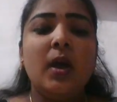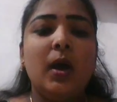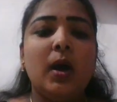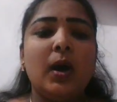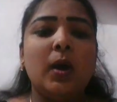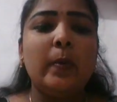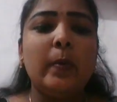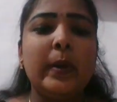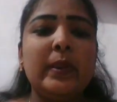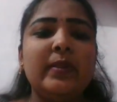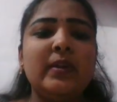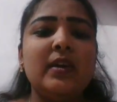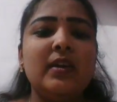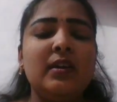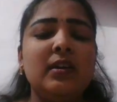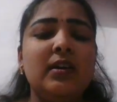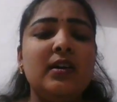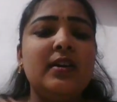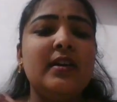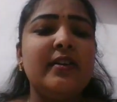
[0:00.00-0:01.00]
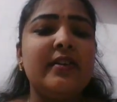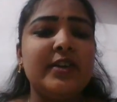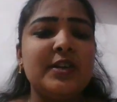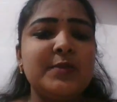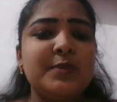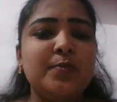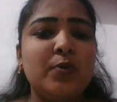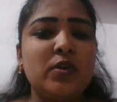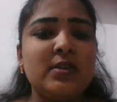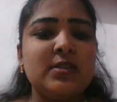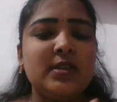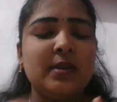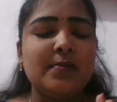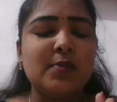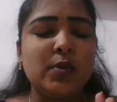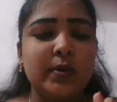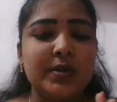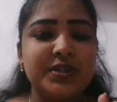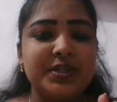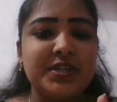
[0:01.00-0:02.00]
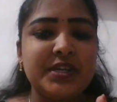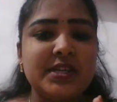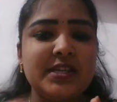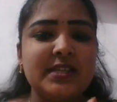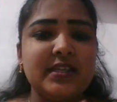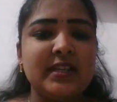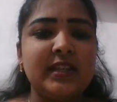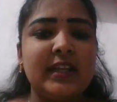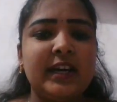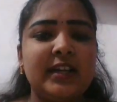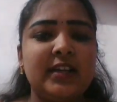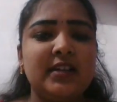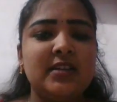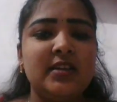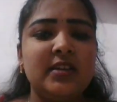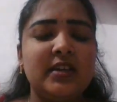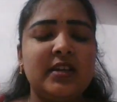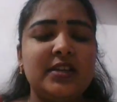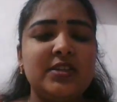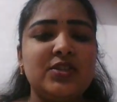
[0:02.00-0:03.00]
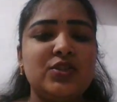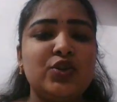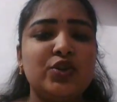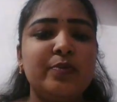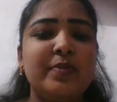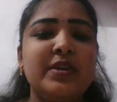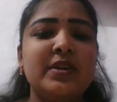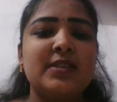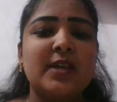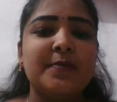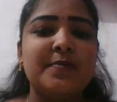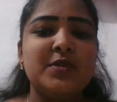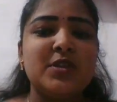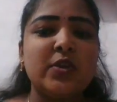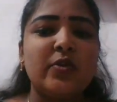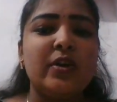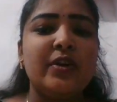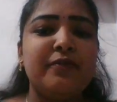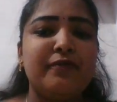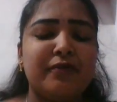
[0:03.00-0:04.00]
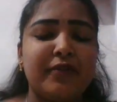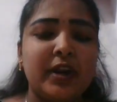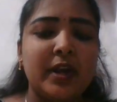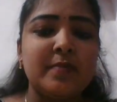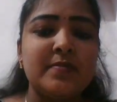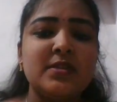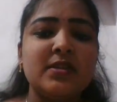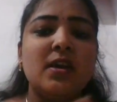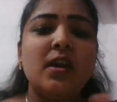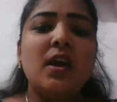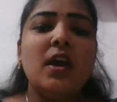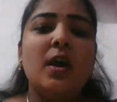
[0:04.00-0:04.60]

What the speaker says: When the learner responds some questions, that is to be subsequent frames